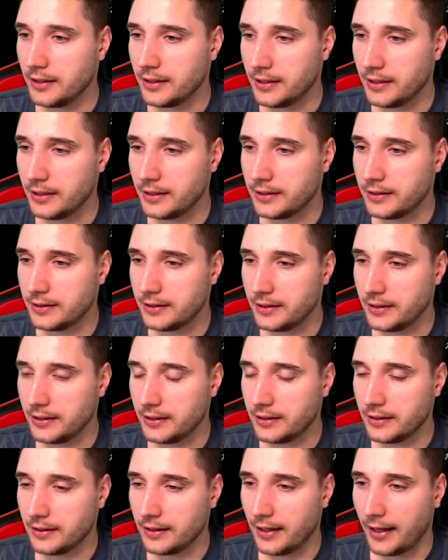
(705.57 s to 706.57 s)
in
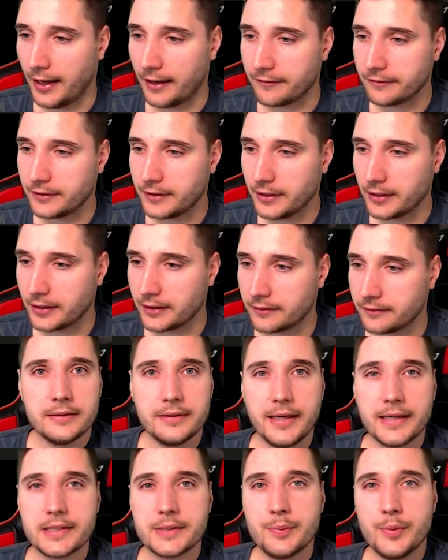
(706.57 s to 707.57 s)
the F tier.
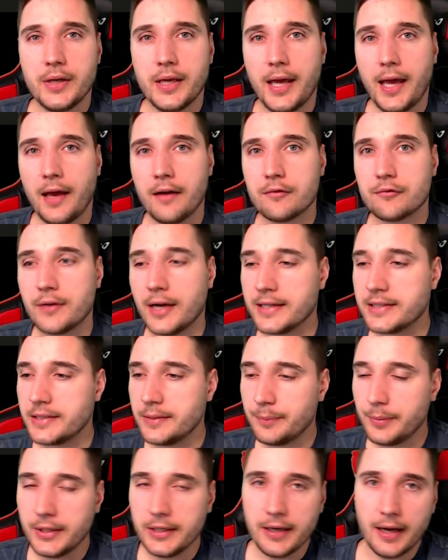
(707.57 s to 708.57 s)
Next we have
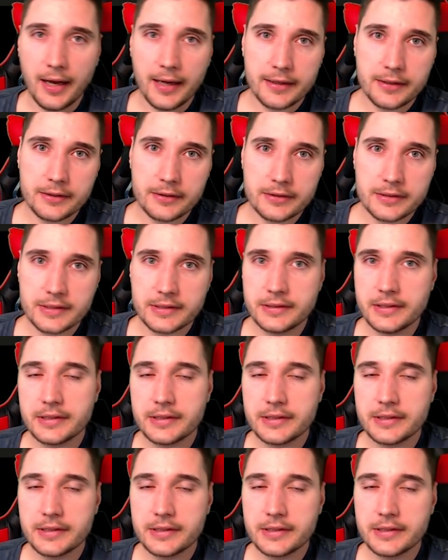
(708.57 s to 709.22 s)
recipe icons.